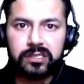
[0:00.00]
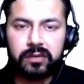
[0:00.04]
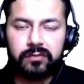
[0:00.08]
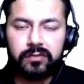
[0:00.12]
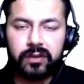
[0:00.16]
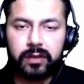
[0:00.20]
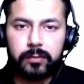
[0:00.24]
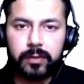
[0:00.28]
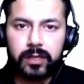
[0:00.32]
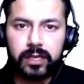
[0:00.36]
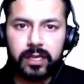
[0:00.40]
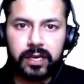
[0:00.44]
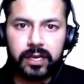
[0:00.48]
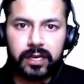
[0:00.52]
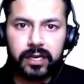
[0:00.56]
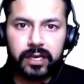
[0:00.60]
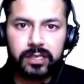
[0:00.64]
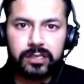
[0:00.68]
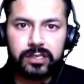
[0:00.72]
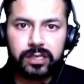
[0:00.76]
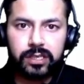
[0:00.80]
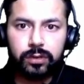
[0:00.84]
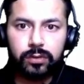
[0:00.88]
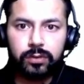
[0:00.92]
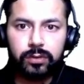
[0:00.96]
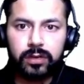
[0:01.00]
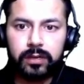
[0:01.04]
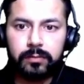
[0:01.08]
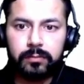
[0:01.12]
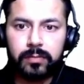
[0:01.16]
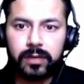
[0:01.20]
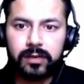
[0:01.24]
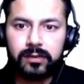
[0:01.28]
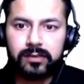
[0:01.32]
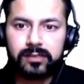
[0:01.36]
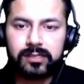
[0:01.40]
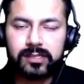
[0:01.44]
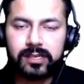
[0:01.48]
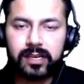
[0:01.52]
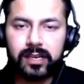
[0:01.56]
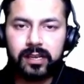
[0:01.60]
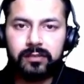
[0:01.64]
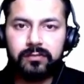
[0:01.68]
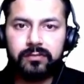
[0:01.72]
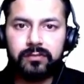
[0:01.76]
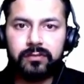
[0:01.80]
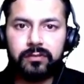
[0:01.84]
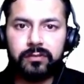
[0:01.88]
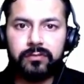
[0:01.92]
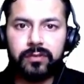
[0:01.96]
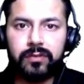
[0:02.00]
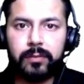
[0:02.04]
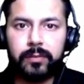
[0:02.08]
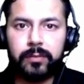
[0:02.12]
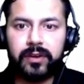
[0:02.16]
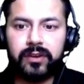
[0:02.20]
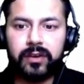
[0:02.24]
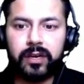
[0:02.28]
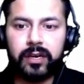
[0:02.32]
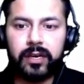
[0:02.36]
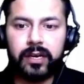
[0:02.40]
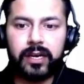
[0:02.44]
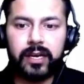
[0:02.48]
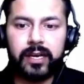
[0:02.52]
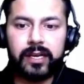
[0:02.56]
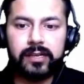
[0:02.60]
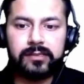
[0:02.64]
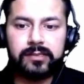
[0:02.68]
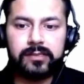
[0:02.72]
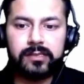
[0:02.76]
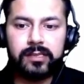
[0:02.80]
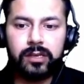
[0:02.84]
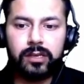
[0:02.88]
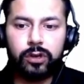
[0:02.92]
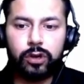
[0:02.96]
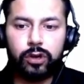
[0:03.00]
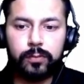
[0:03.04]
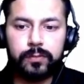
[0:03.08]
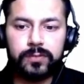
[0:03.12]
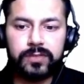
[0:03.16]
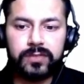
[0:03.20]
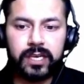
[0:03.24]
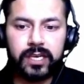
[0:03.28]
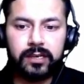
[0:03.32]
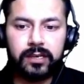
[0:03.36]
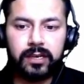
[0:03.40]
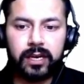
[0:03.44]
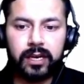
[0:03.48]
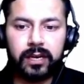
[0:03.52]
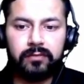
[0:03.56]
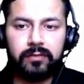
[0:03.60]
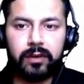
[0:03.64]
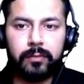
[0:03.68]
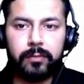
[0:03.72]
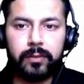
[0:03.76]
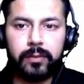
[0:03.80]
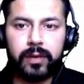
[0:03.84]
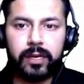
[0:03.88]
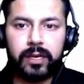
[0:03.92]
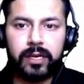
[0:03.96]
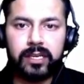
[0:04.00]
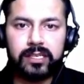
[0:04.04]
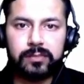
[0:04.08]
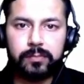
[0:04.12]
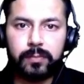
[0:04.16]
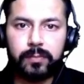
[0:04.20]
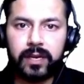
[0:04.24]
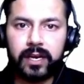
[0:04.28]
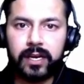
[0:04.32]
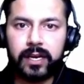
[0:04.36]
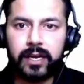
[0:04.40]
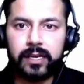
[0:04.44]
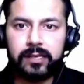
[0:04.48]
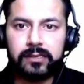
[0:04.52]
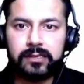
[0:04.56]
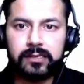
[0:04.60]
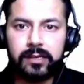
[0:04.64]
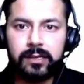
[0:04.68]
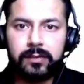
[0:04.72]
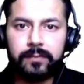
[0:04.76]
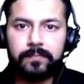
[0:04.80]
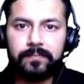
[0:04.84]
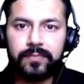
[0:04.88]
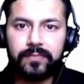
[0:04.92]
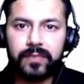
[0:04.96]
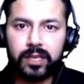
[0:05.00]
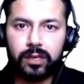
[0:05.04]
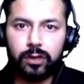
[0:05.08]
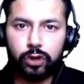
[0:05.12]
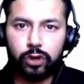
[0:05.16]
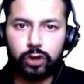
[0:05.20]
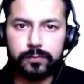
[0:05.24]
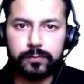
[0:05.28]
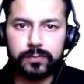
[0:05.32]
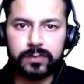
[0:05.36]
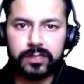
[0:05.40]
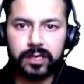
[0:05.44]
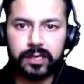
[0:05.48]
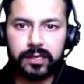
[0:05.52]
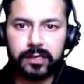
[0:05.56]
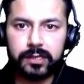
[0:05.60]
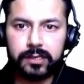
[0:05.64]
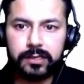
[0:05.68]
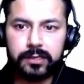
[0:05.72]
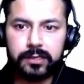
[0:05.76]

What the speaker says: will be the integer only, but string will be treated as the object. It will be displayed as a object.